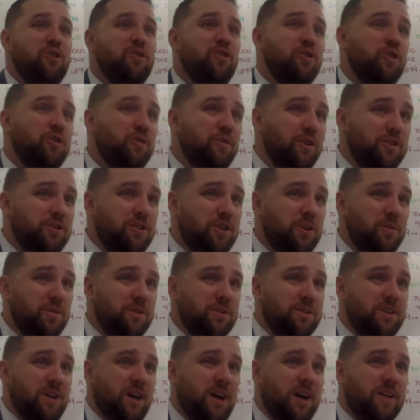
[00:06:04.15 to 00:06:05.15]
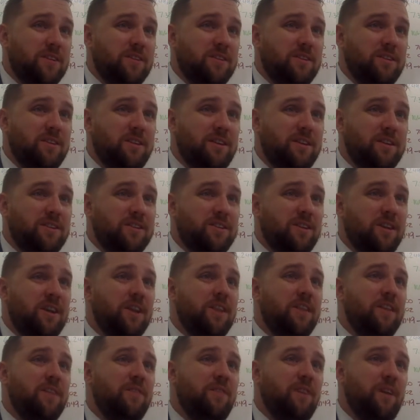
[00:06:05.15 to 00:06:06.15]
University of Wisconsin did a
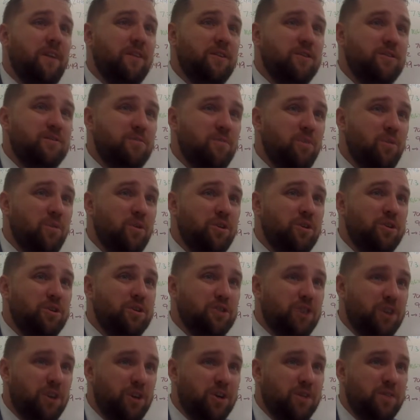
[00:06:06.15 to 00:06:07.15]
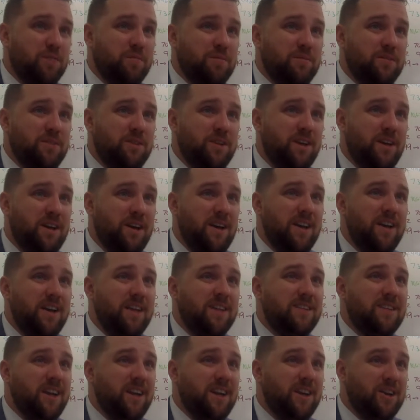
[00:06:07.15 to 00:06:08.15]
study that found there's more germs
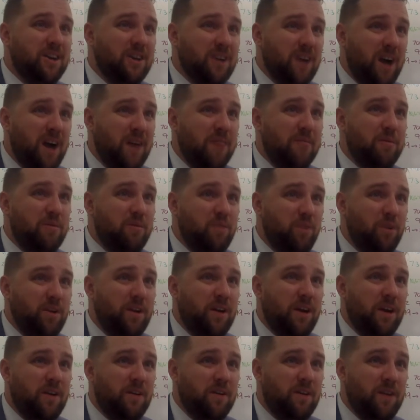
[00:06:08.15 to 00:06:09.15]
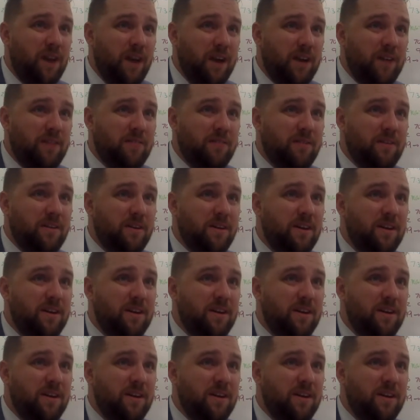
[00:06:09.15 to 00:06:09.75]
inside your common wooden handle knife